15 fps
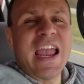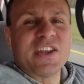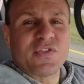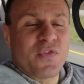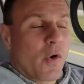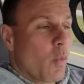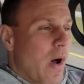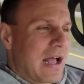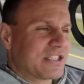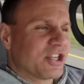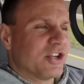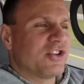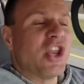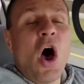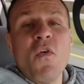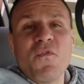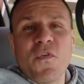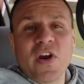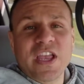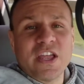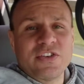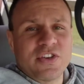Thanks for watching,
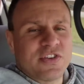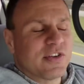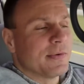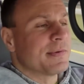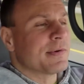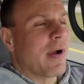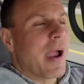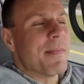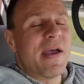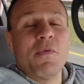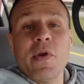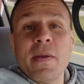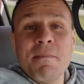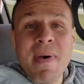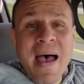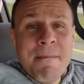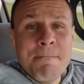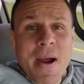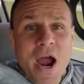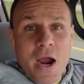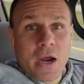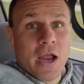don't forget to subscribe, and
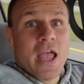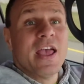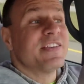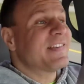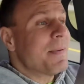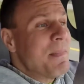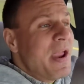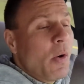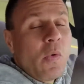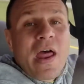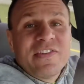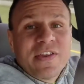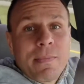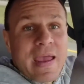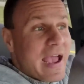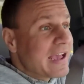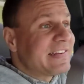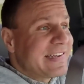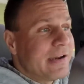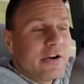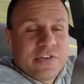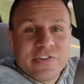remember, send me a resume.
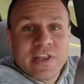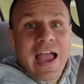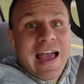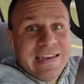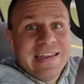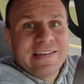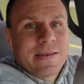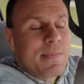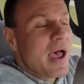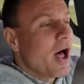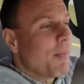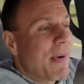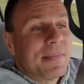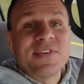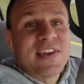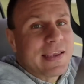I seriously, I need some help.